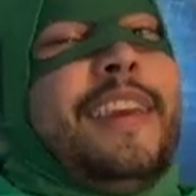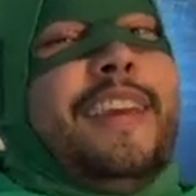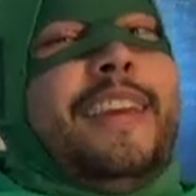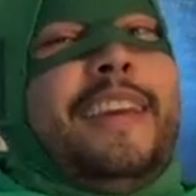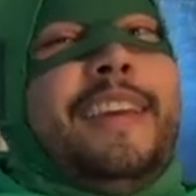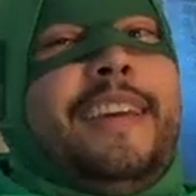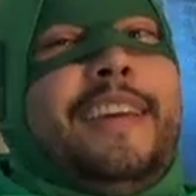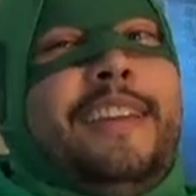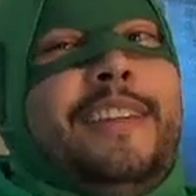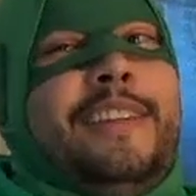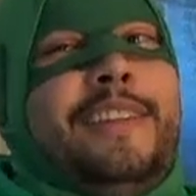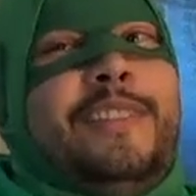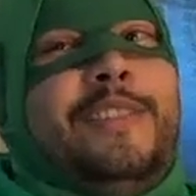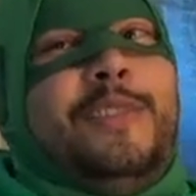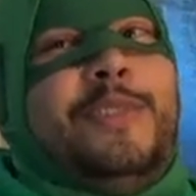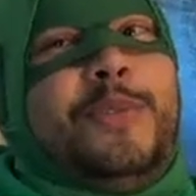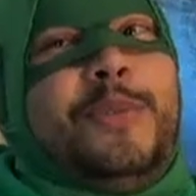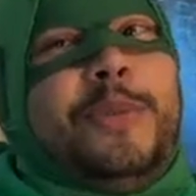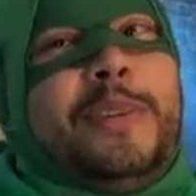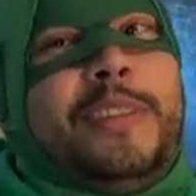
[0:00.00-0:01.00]
and
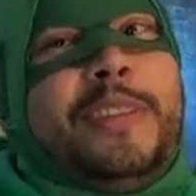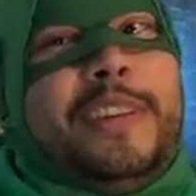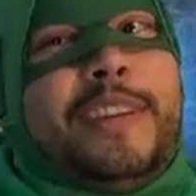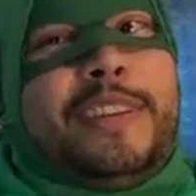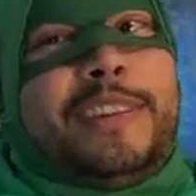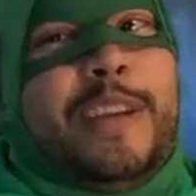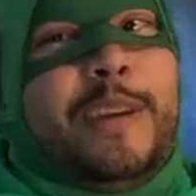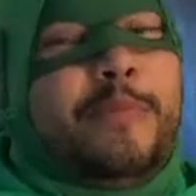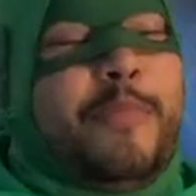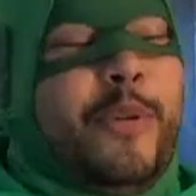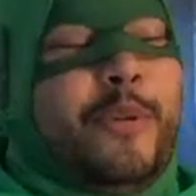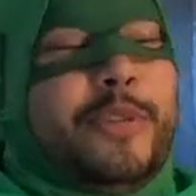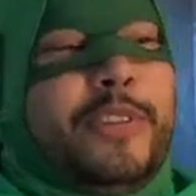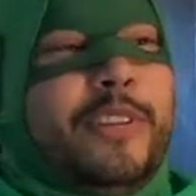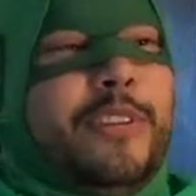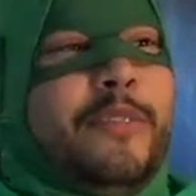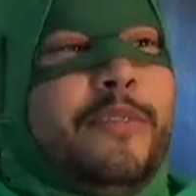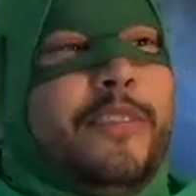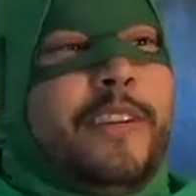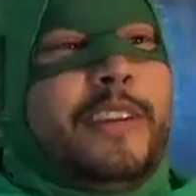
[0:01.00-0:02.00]
doing things like posting
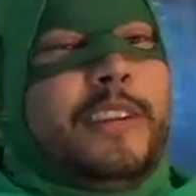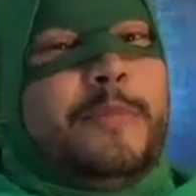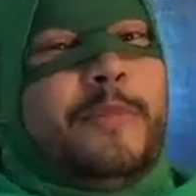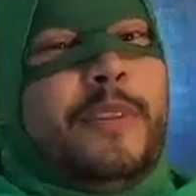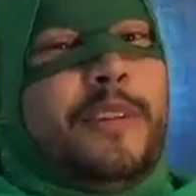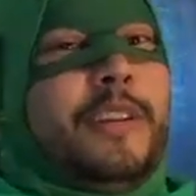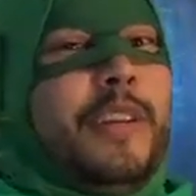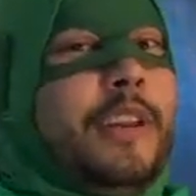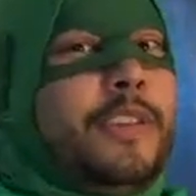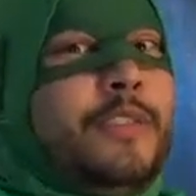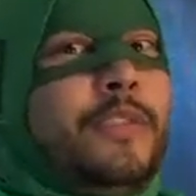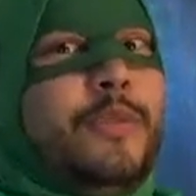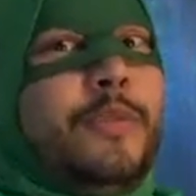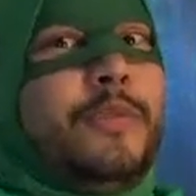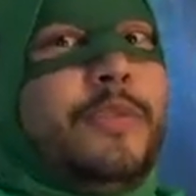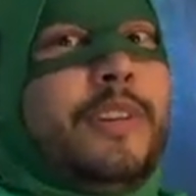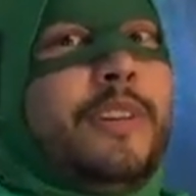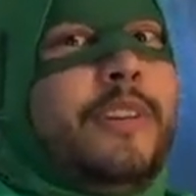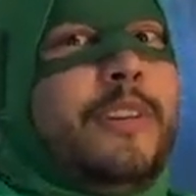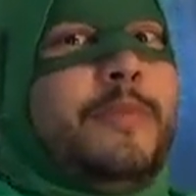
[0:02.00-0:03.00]
on Facebook like soon
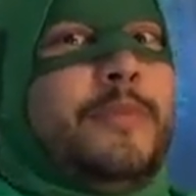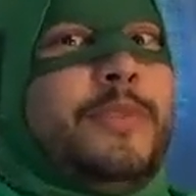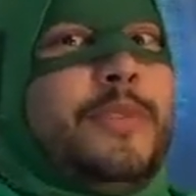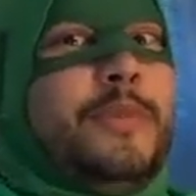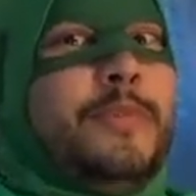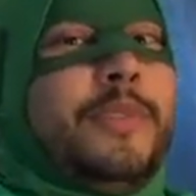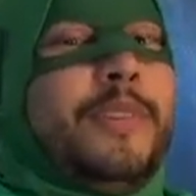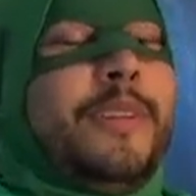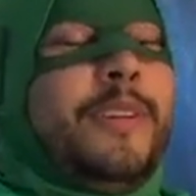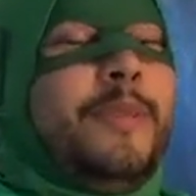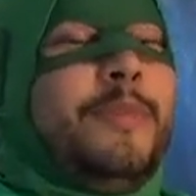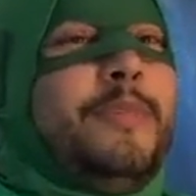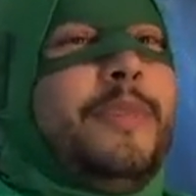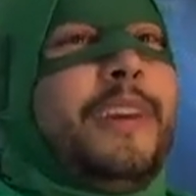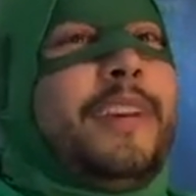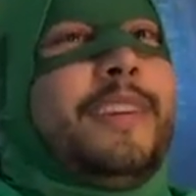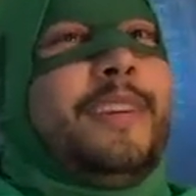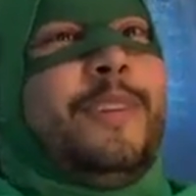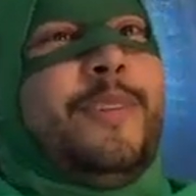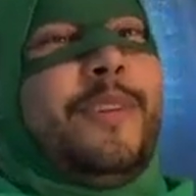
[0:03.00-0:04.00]
to come,
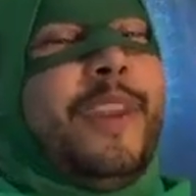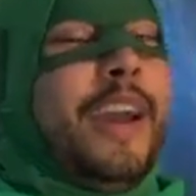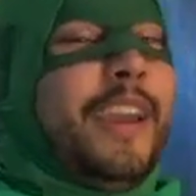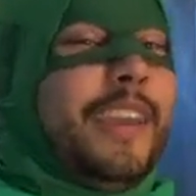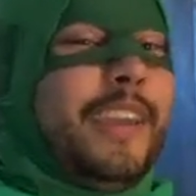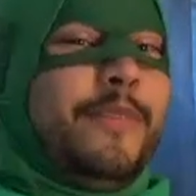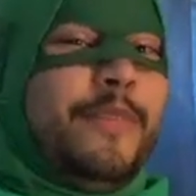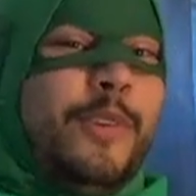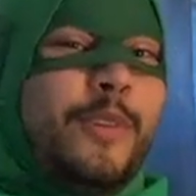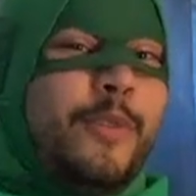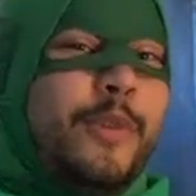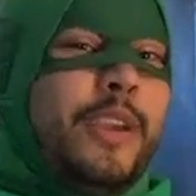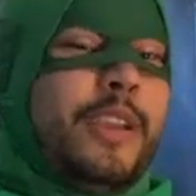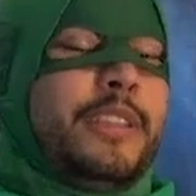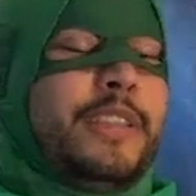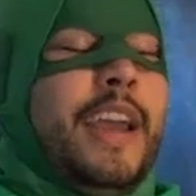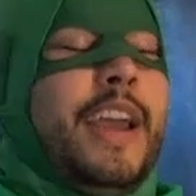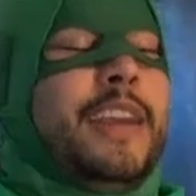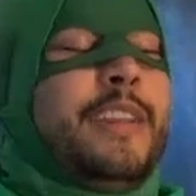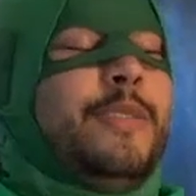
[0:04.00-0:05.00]
like, you know, not giving away
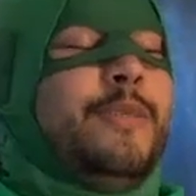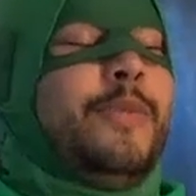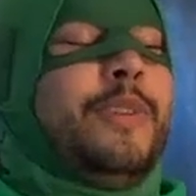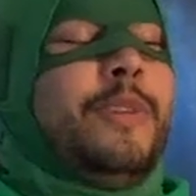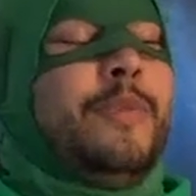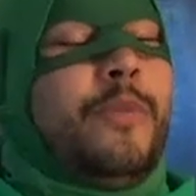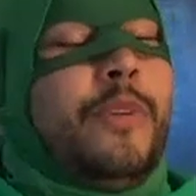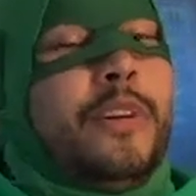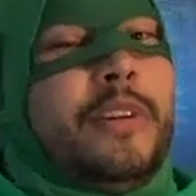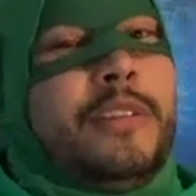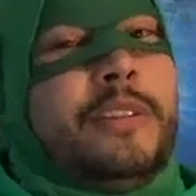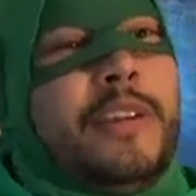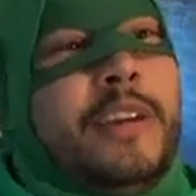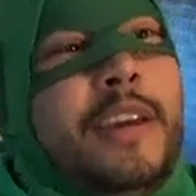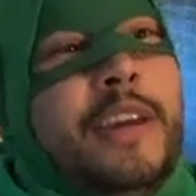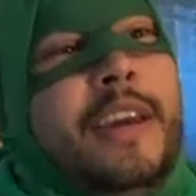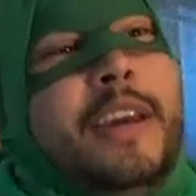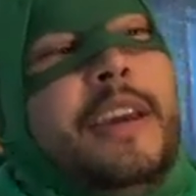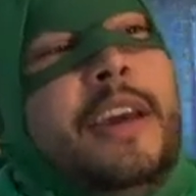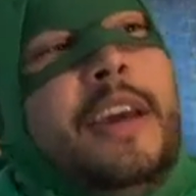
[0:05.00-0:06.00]
exactly what it was.
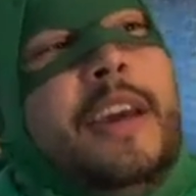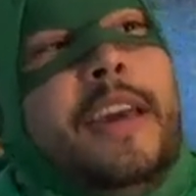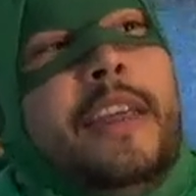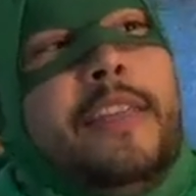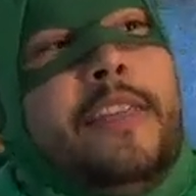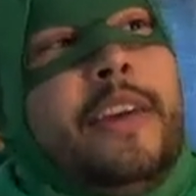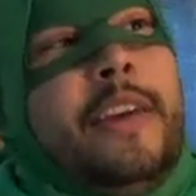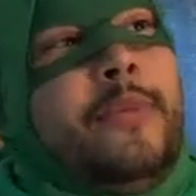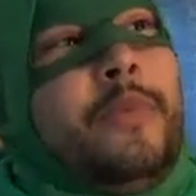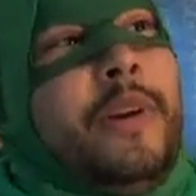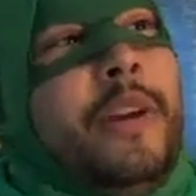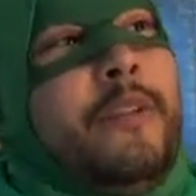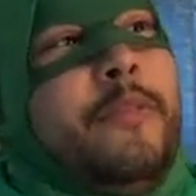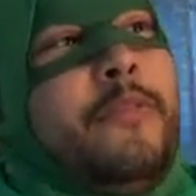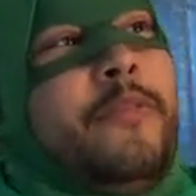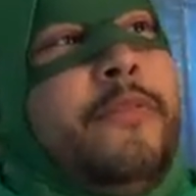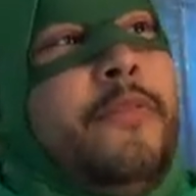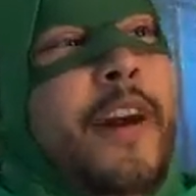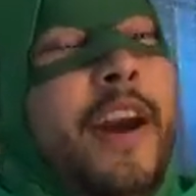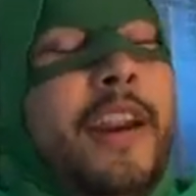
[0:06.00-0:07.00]
And then when I
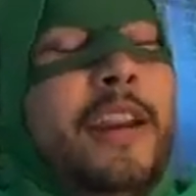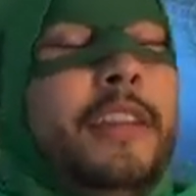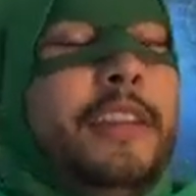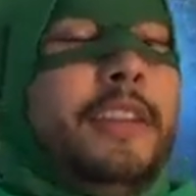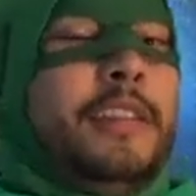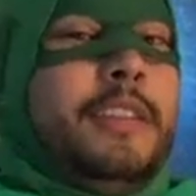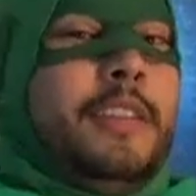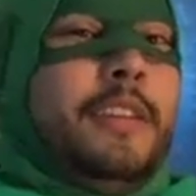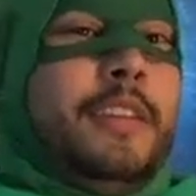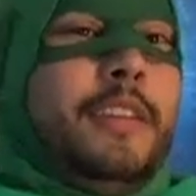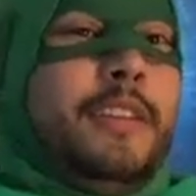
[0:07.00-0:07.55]
finally did